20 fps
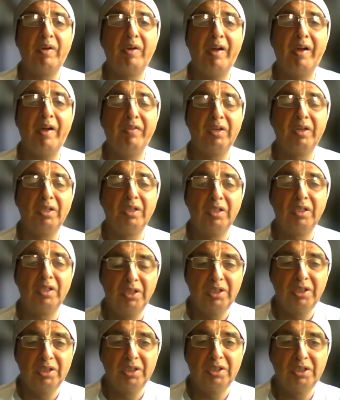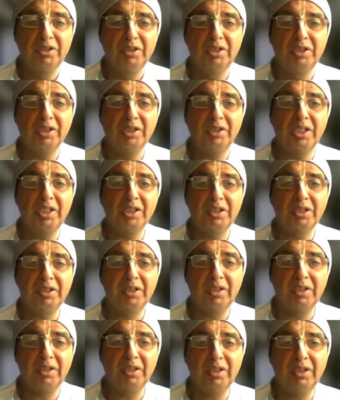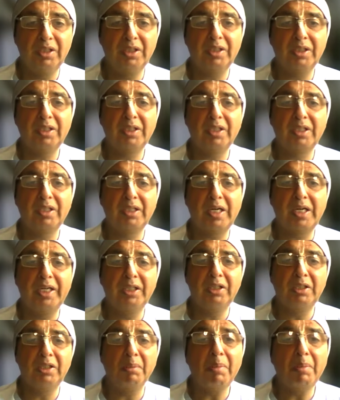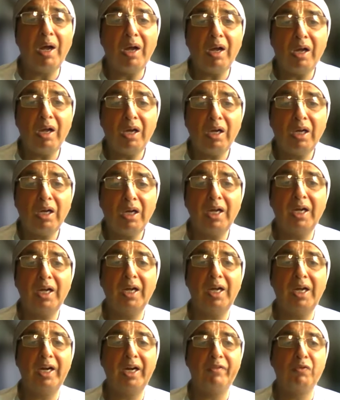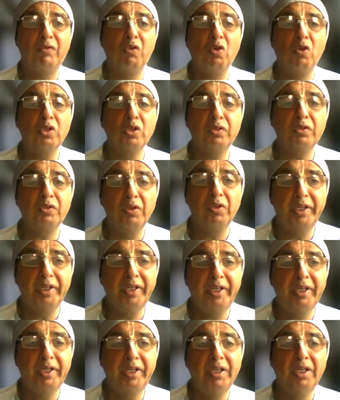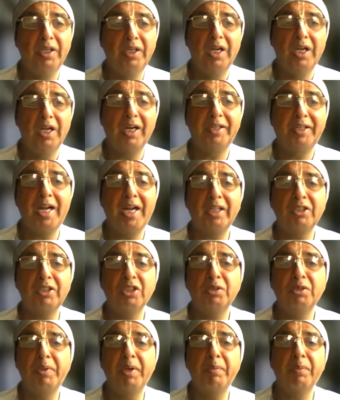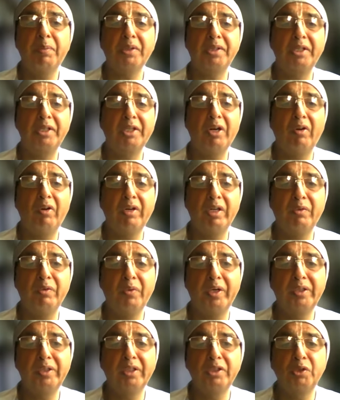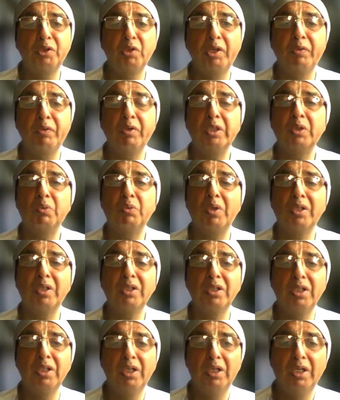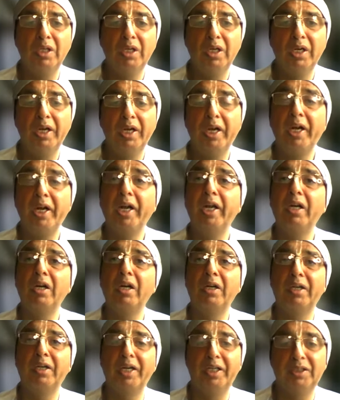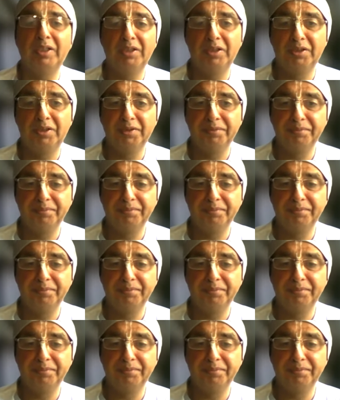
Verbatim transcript: of heaven, just as Kaitabha had forcefully attacked the Supreme Personal Godhead when the universe was inundated.